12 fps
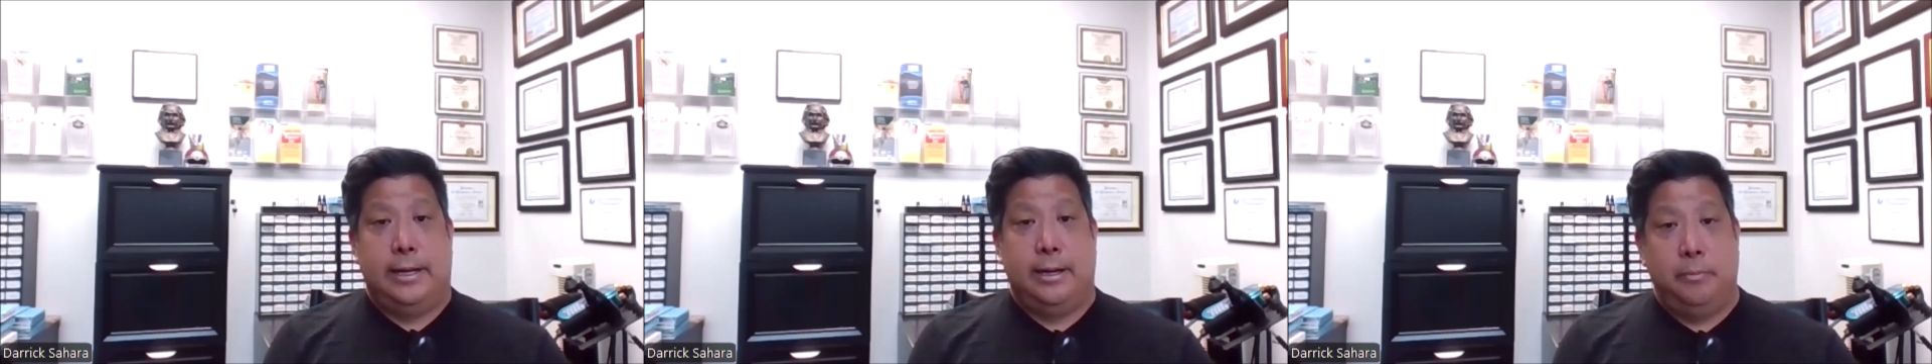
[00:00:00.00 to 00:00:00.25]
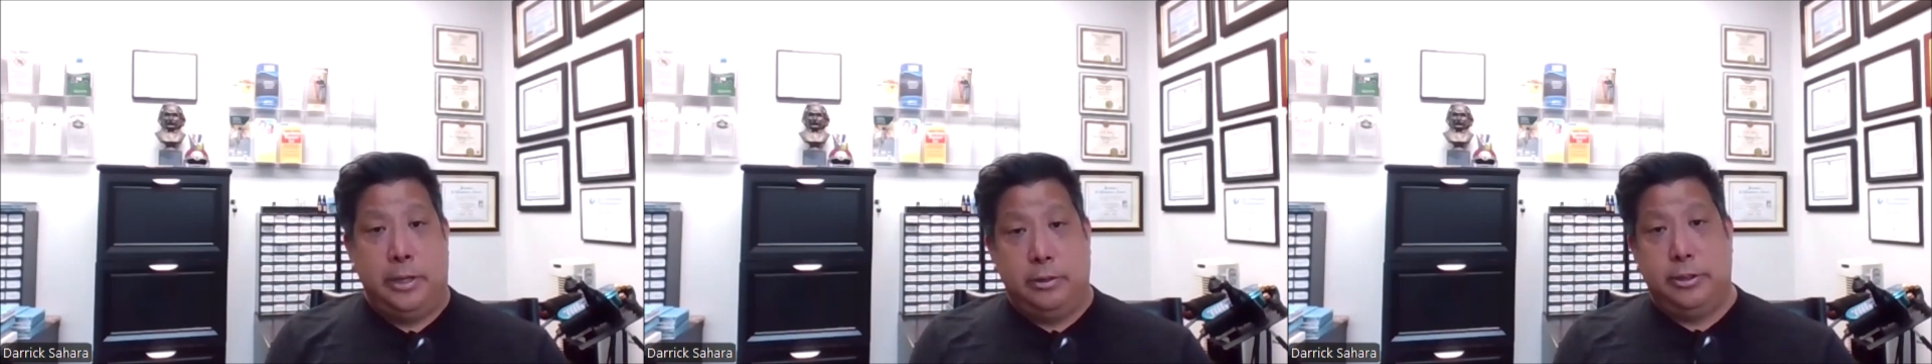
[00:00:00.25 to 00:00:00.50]

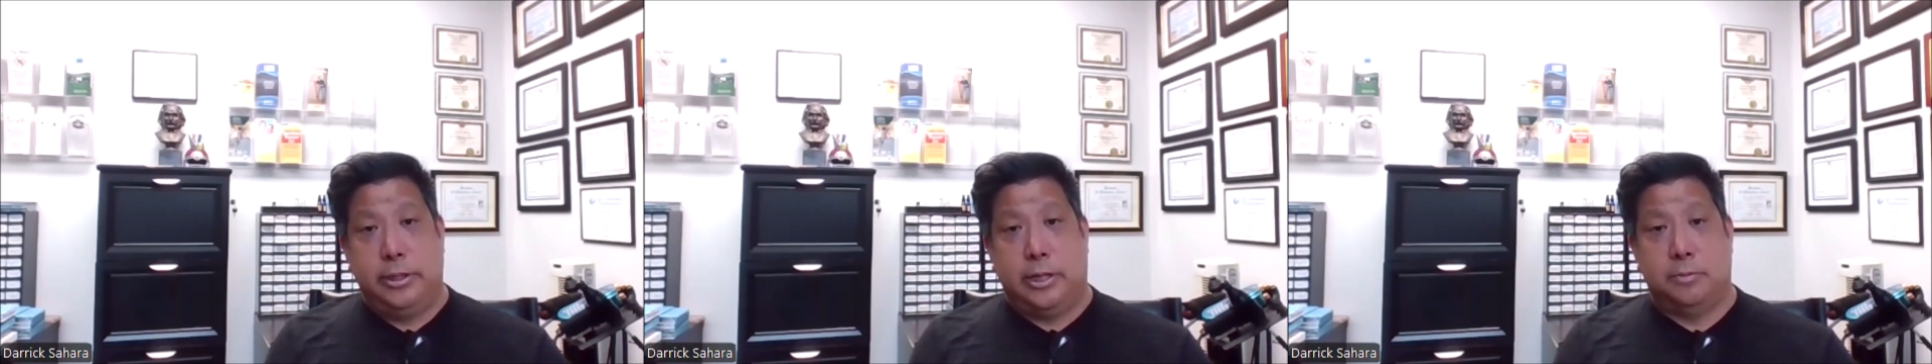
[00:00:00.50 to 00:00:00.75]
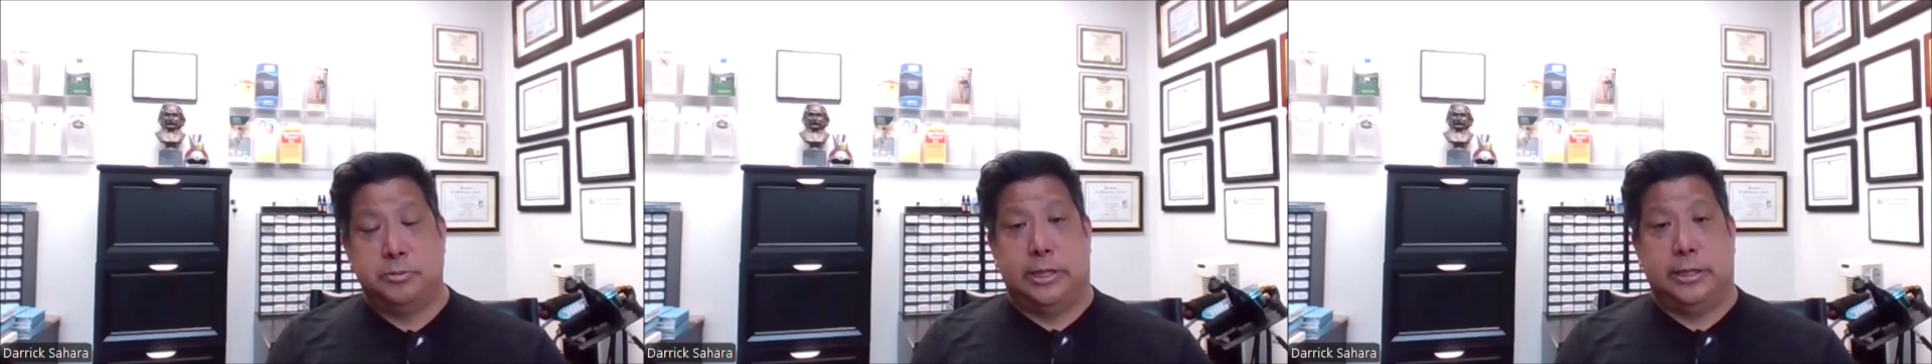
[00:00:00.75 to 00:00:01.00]
and immediately
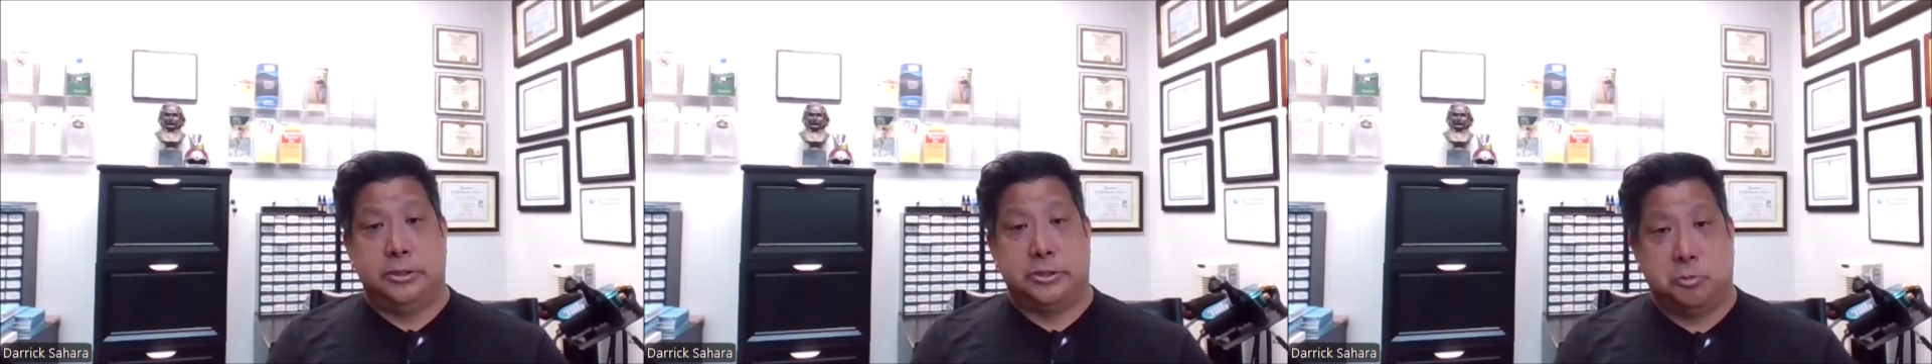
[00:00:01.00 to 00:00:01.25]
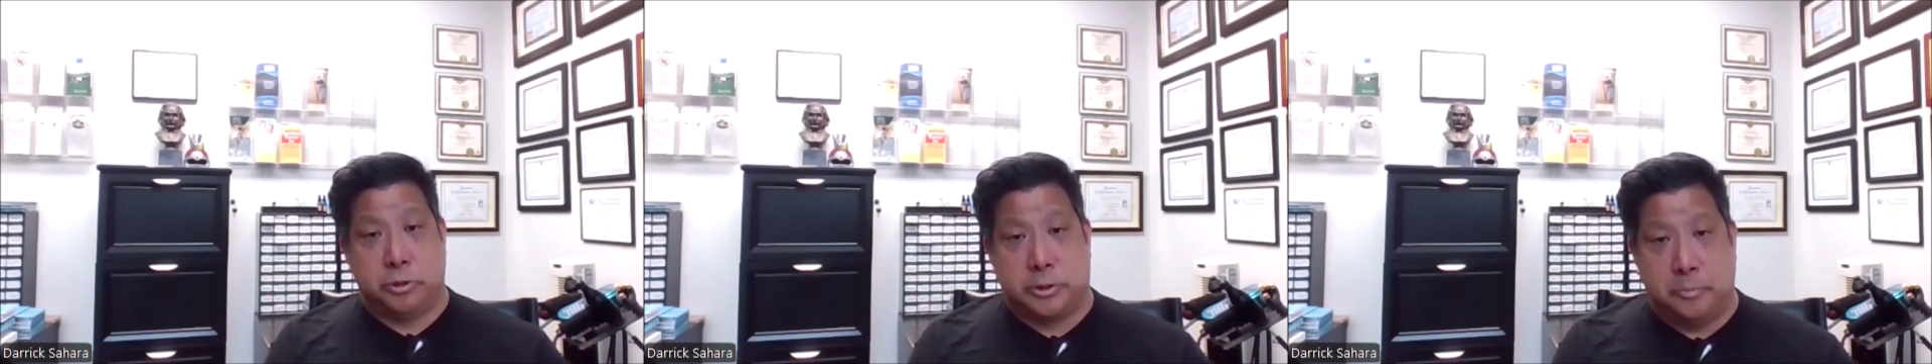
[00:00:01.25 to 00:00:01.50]
comes in
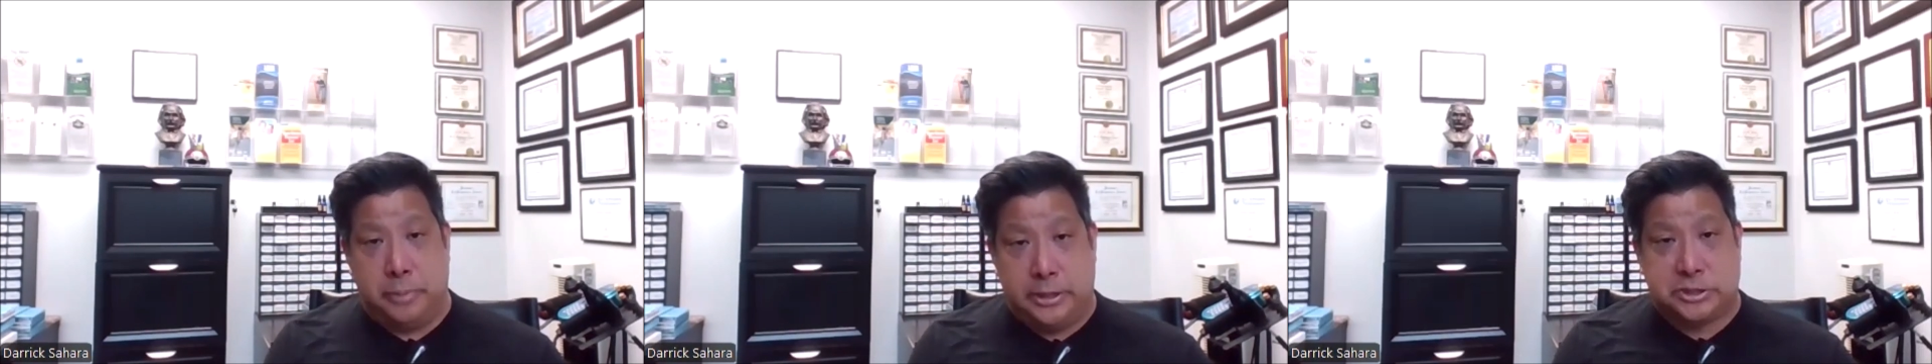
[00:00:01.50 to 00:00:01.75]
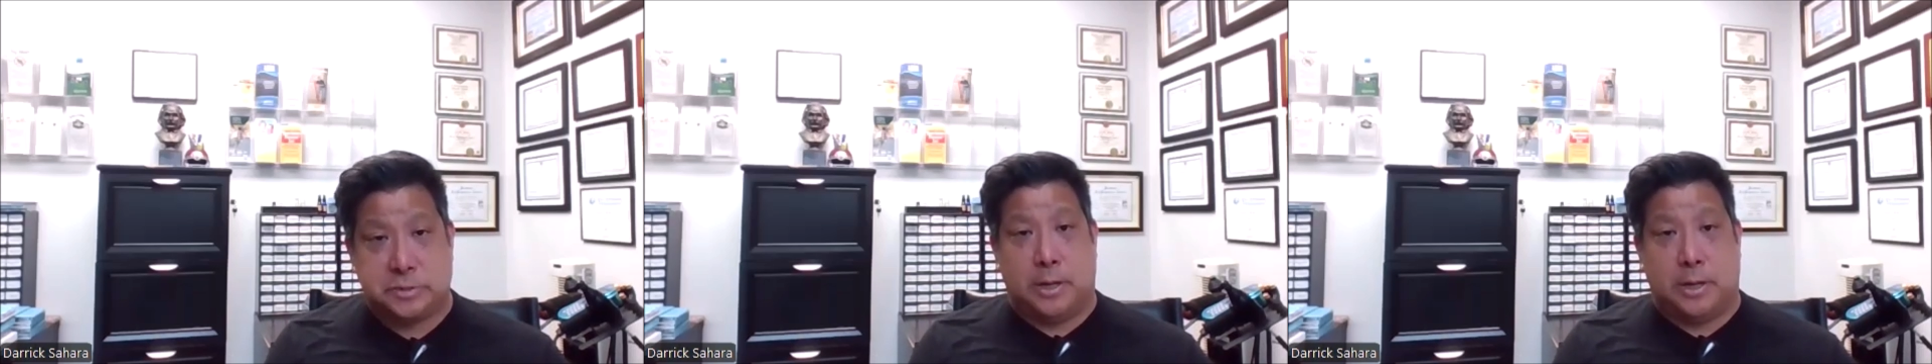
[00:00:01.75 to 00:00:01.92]
he's with a big